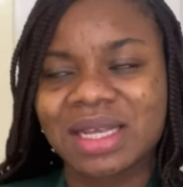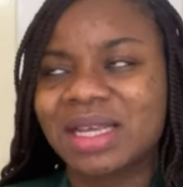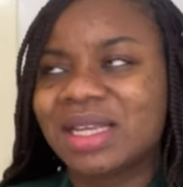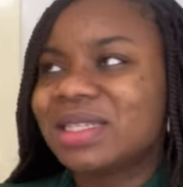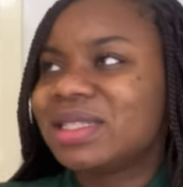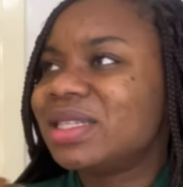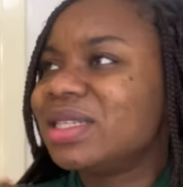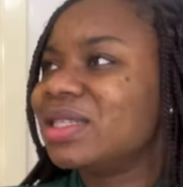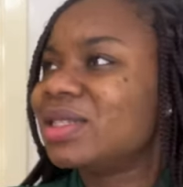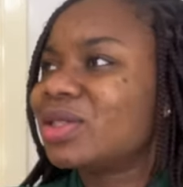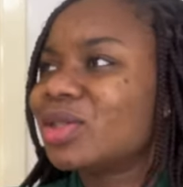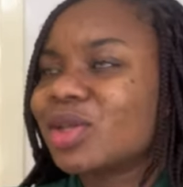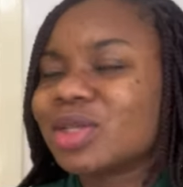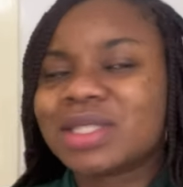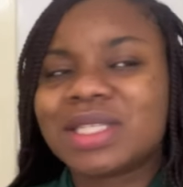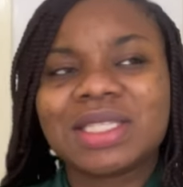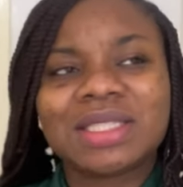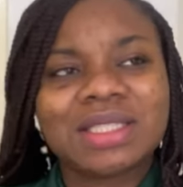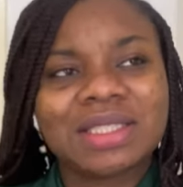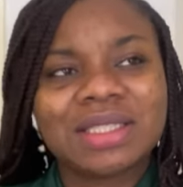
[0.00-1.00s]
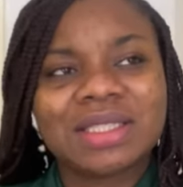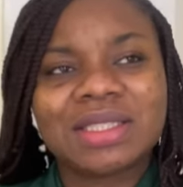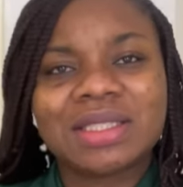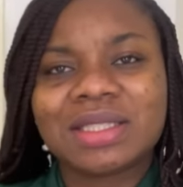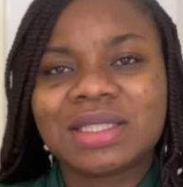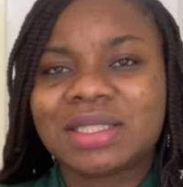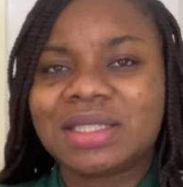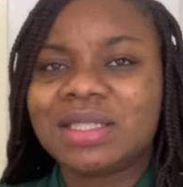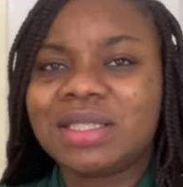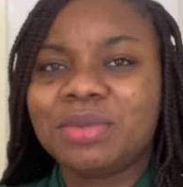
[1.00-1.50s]
Is it the sausages?
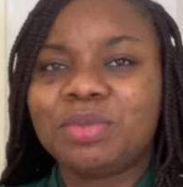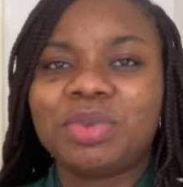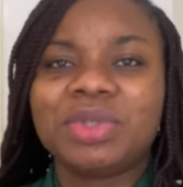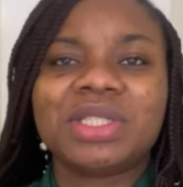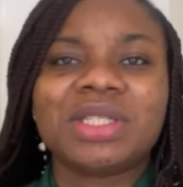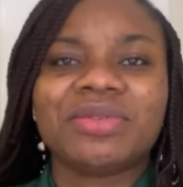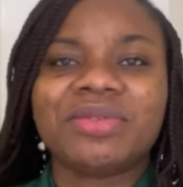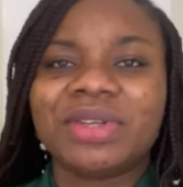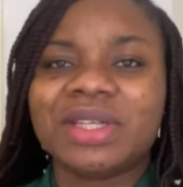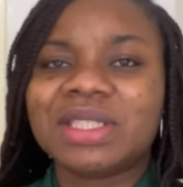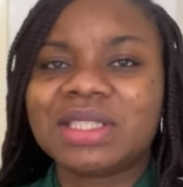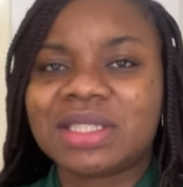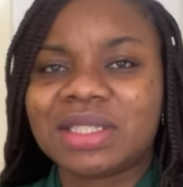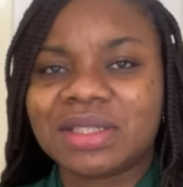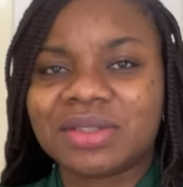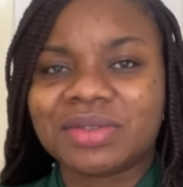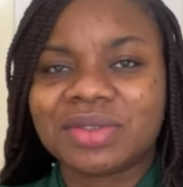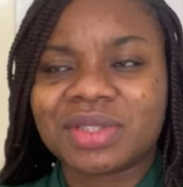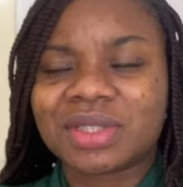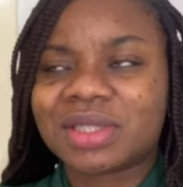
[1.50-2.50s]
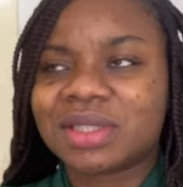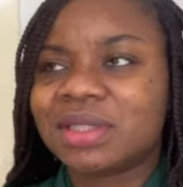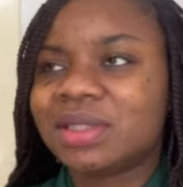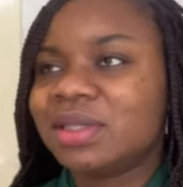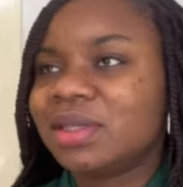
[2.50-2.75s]
Is it the preservatives?